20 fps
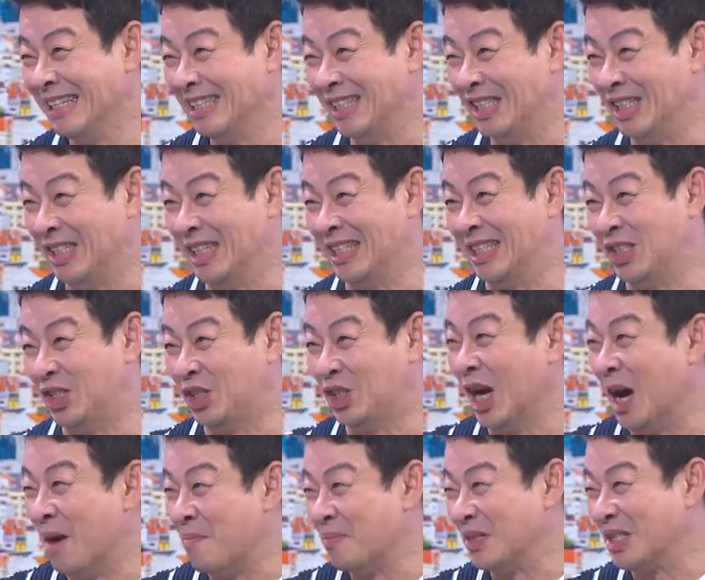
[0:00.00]
She just
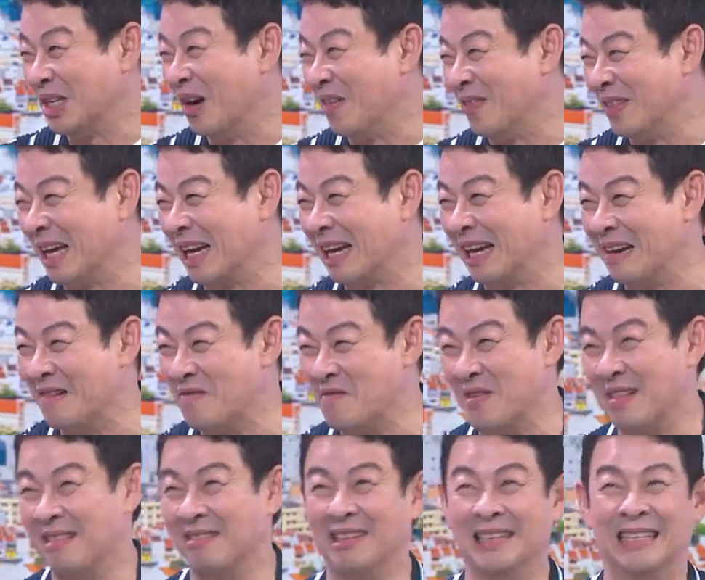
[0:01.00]
jumps off the cliff
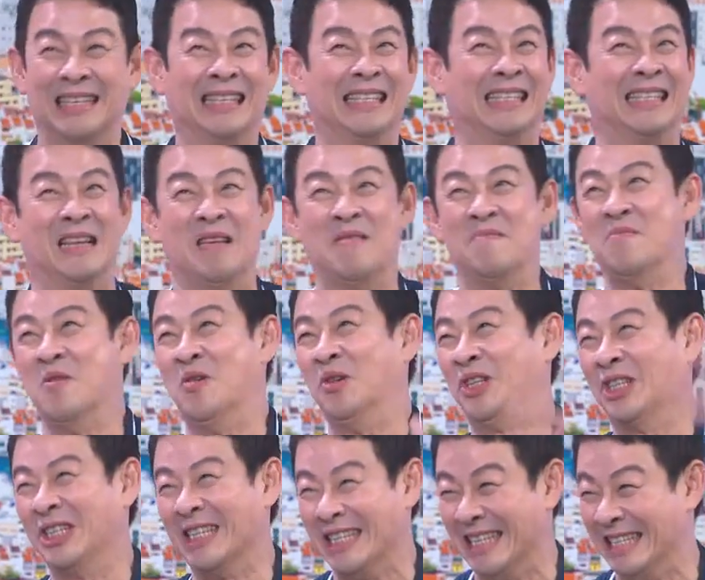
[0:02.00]
with all this emotion,